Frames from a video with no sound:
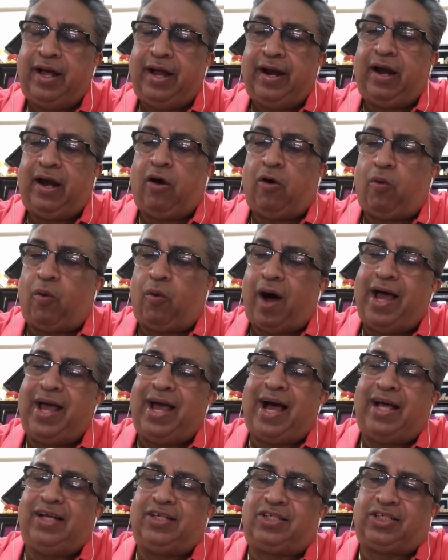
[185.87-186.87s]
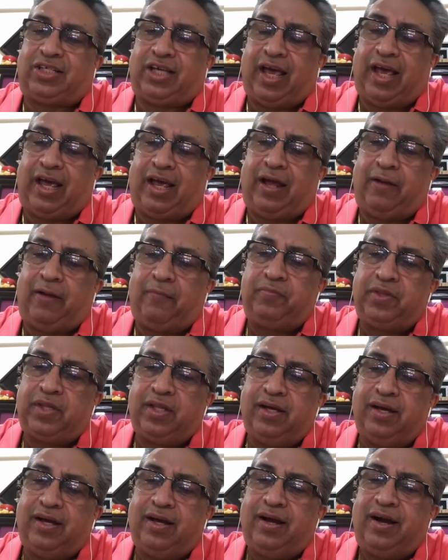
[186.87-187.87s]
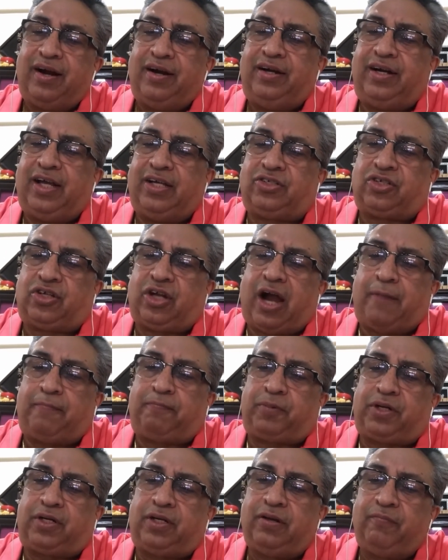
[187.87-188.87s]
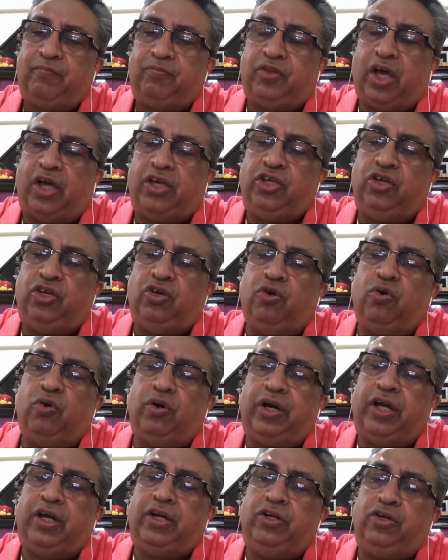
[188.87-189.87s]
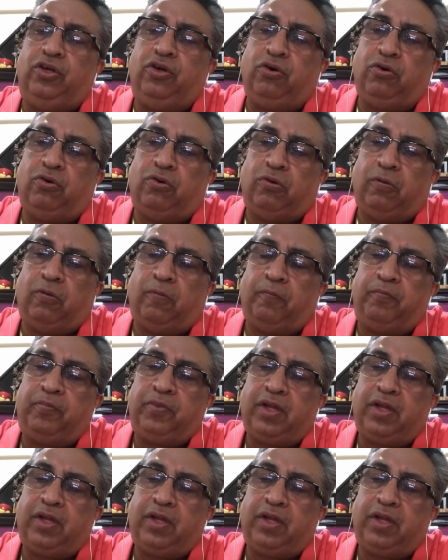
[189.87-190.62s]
Now, why I say disrupt the you in you,